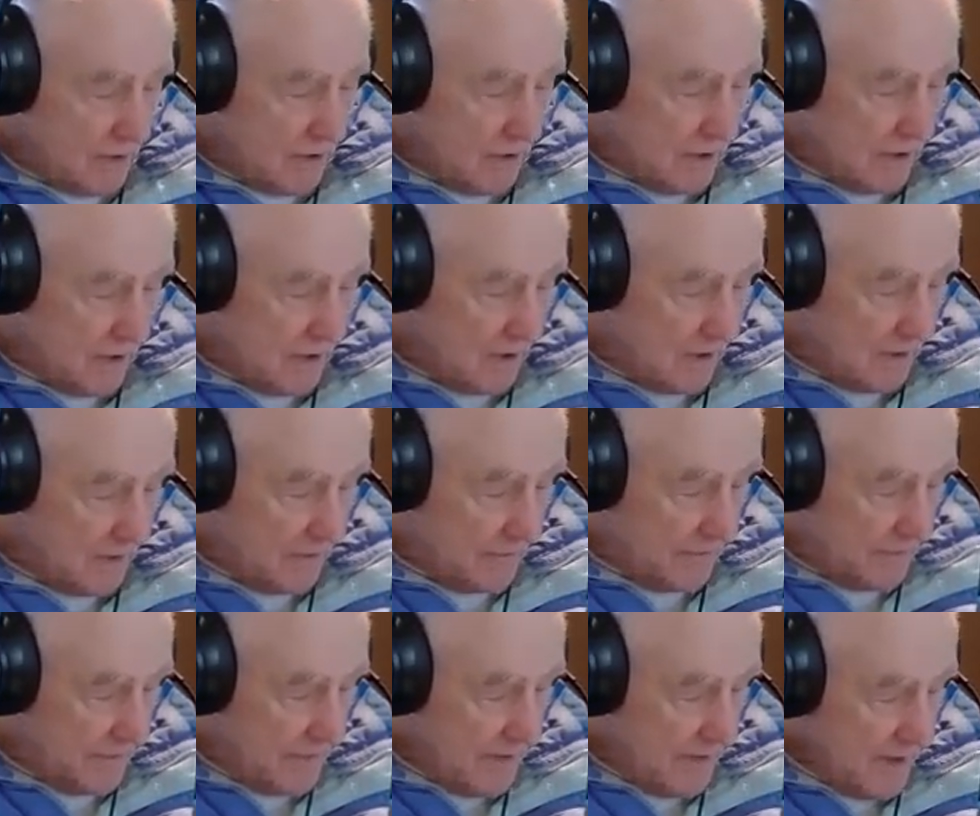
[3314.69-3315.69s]
Um,
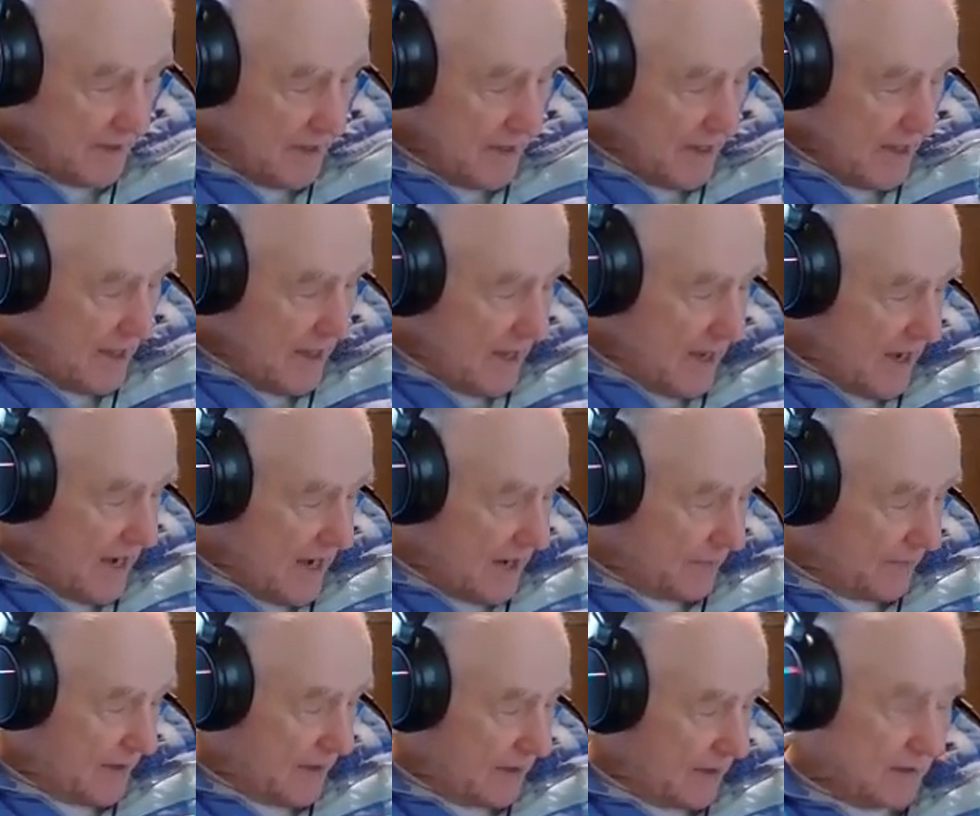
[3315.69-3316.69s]

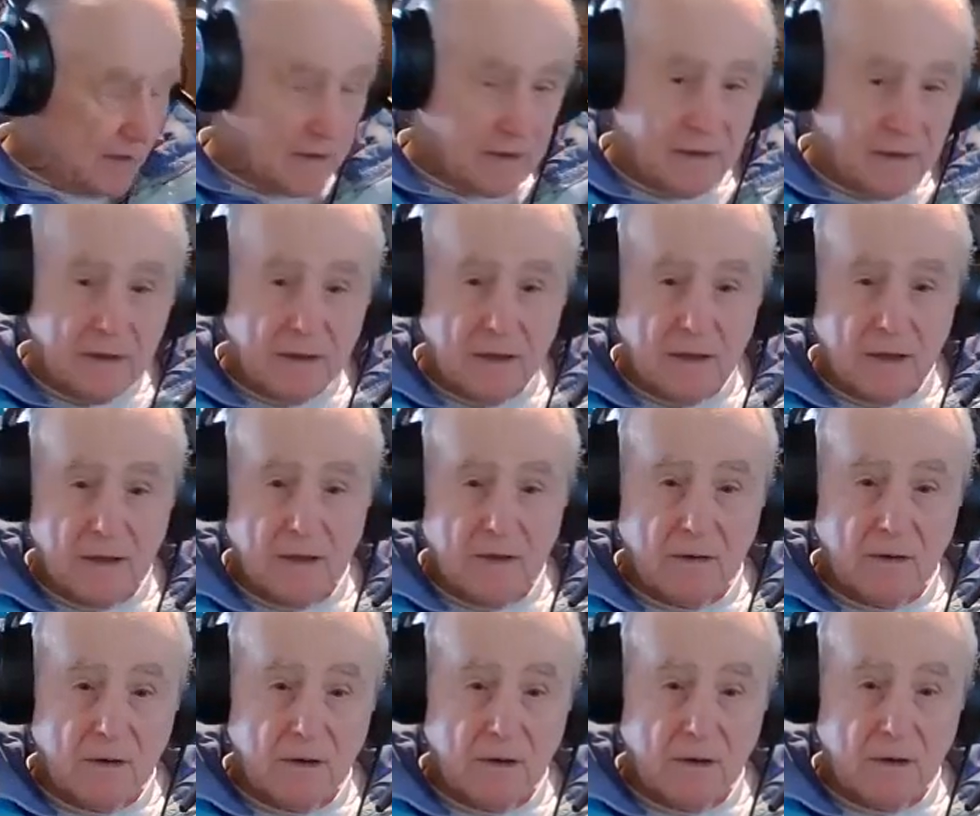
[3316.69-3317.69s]
any then, other
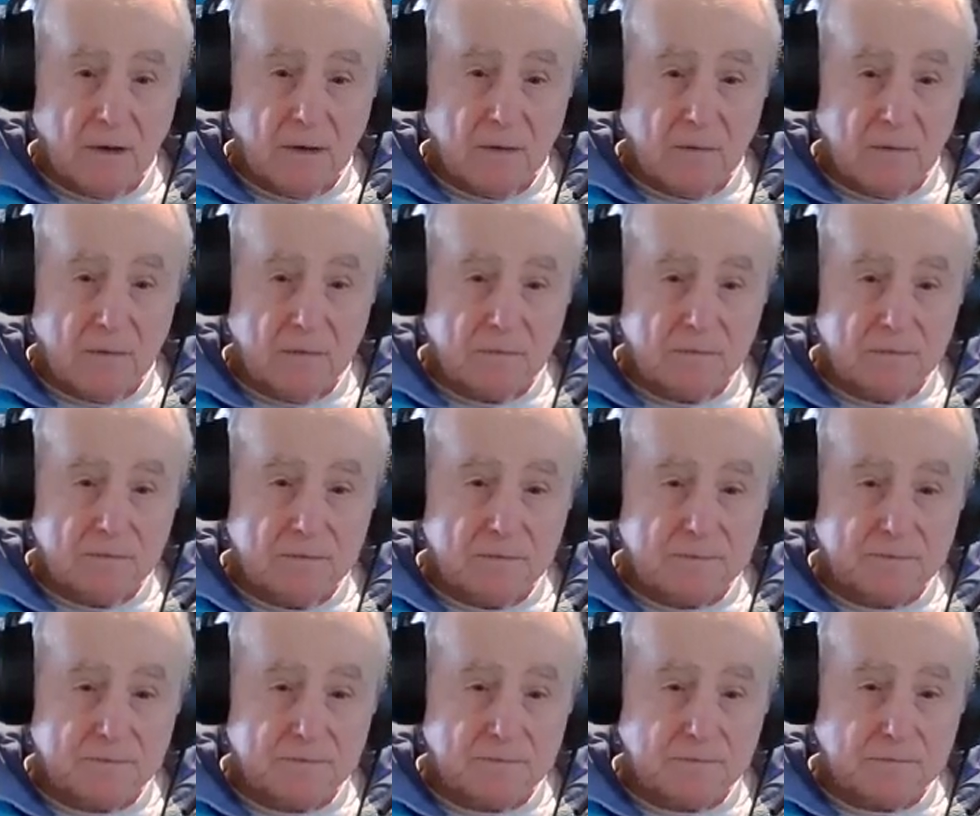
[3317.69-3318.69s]
any other points
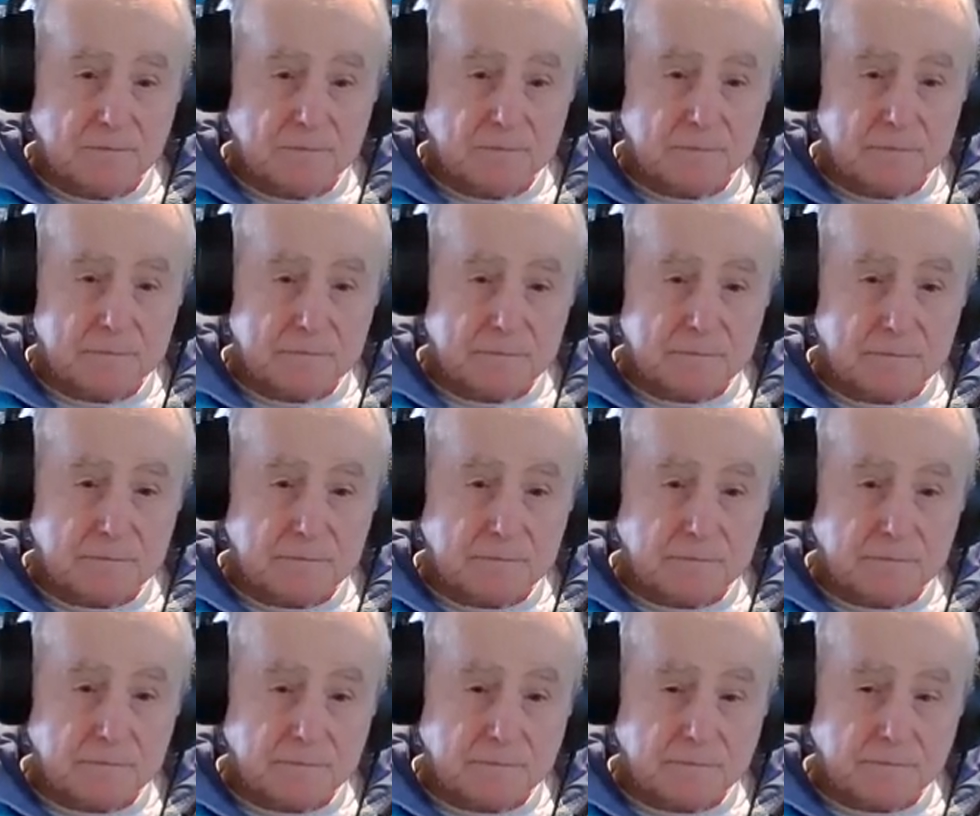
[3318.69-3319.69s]
you want to give me
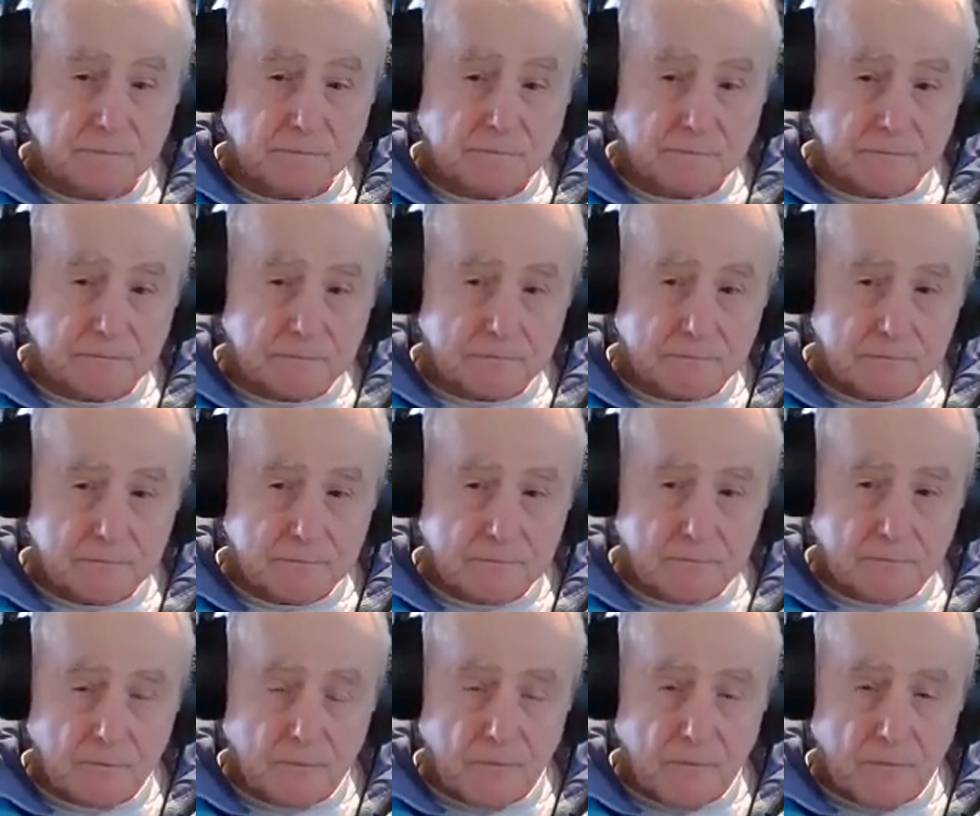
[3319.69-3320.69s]
when I
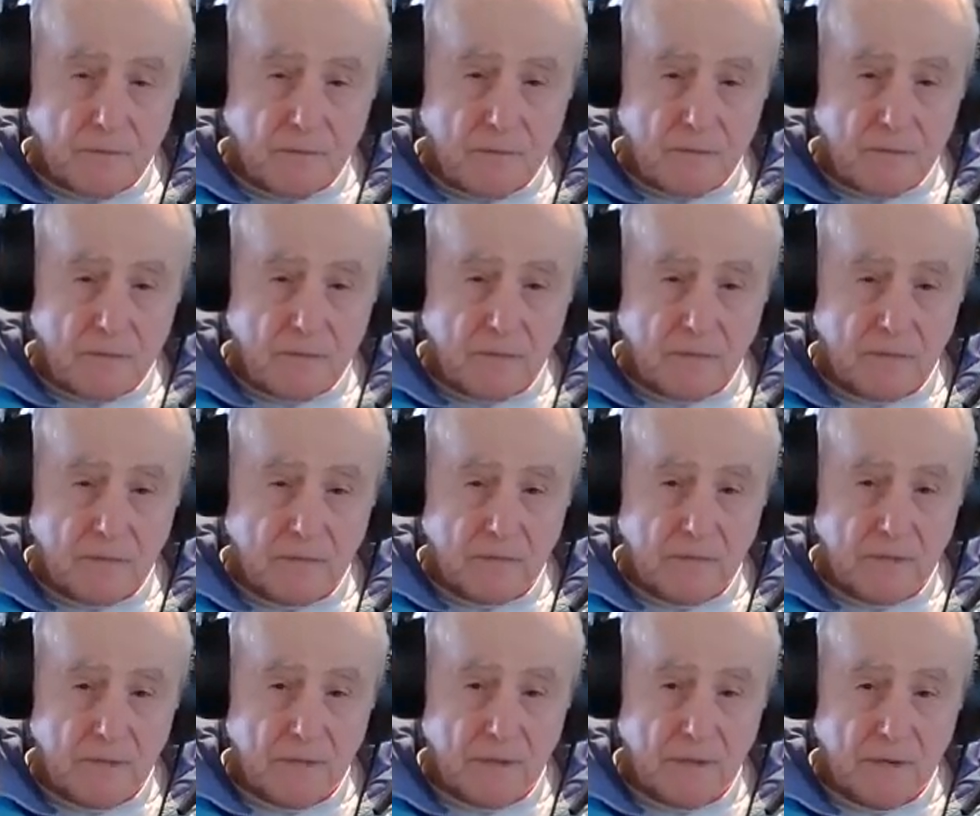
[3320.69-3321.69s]
work with unseen
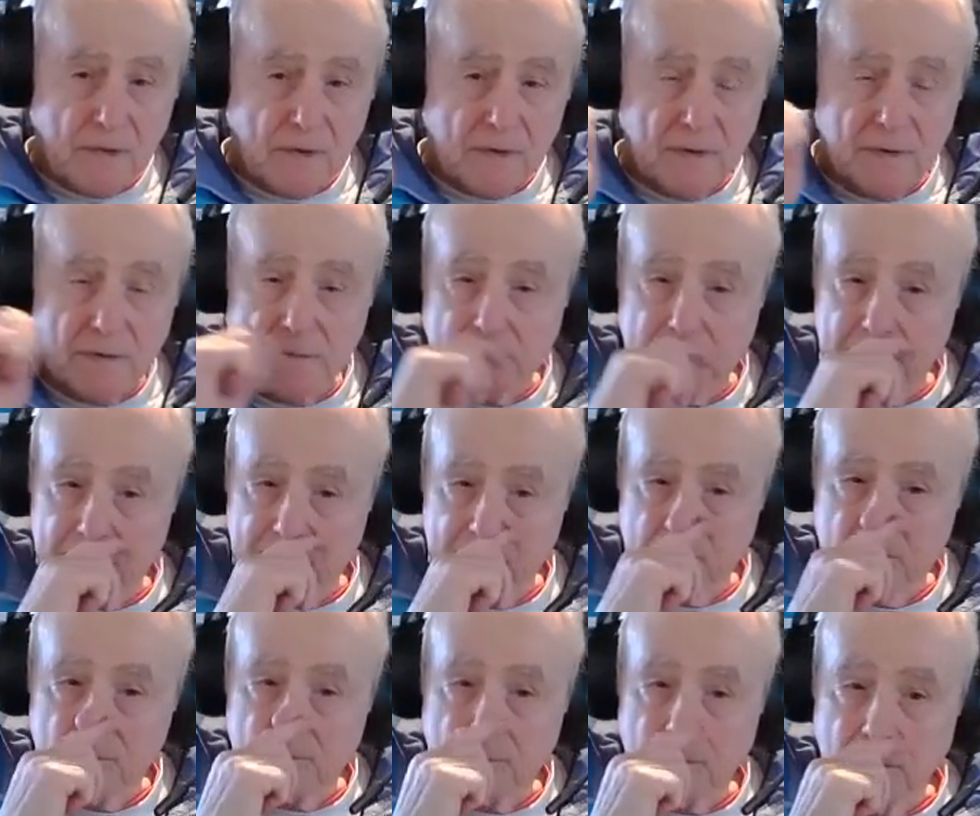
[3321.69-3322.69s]
when I do more work
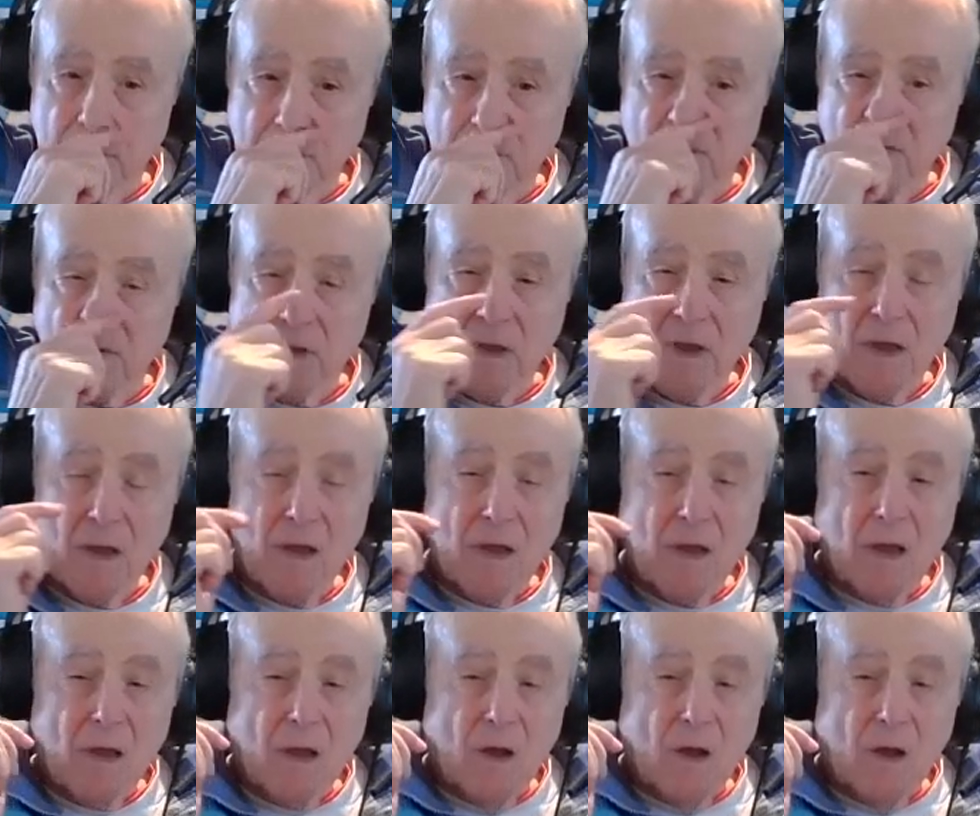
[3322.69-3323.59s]
with unseen therapists?